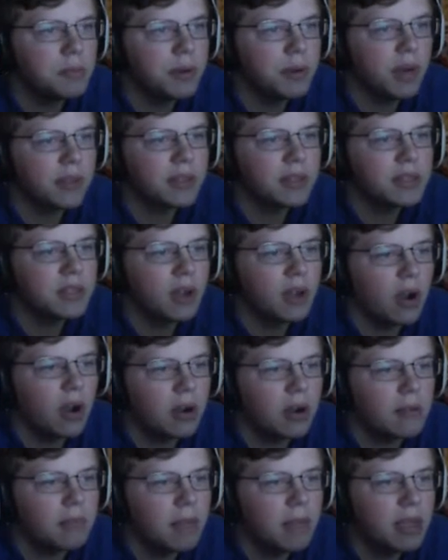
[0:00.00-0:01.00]
I just put out this
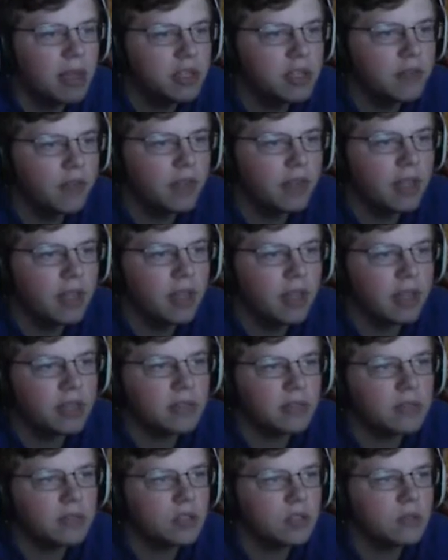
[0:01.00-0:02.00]
card. Imagine if I get
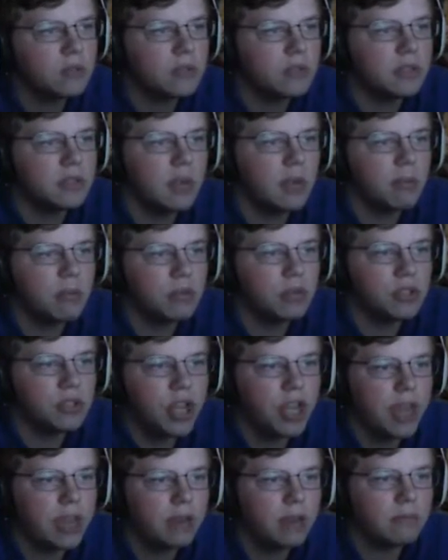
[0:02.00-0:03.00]
like double
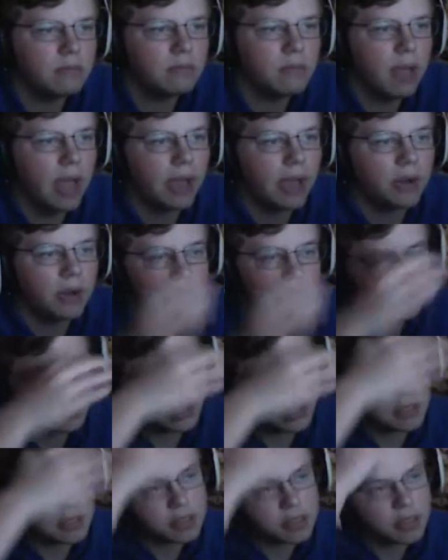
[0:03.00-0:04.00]
Jade Idols
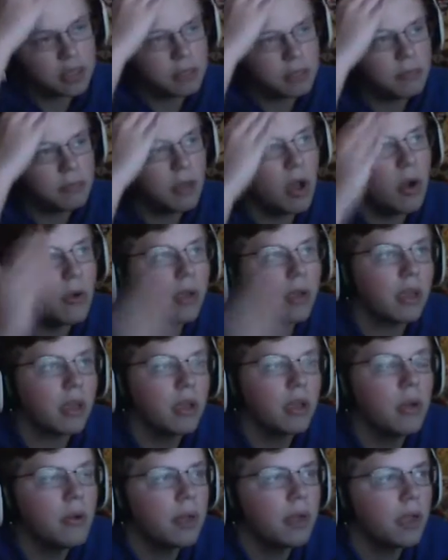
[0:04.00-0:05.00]
and I just keep going
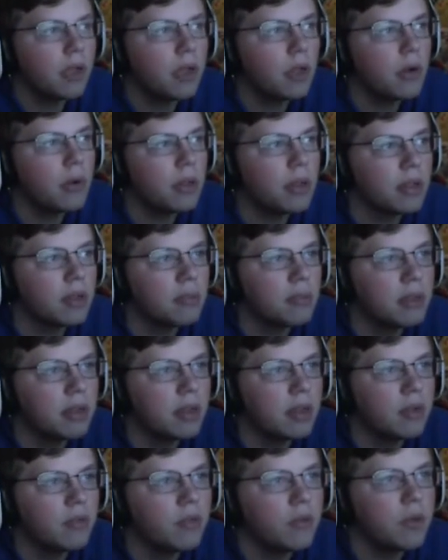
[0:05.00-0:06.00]
and going and going. That'd be
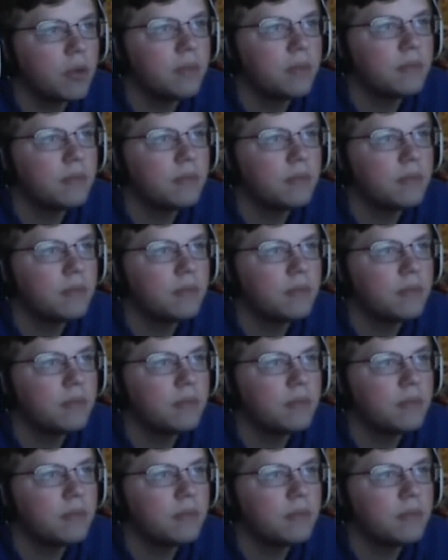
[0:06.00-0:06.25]
a lot of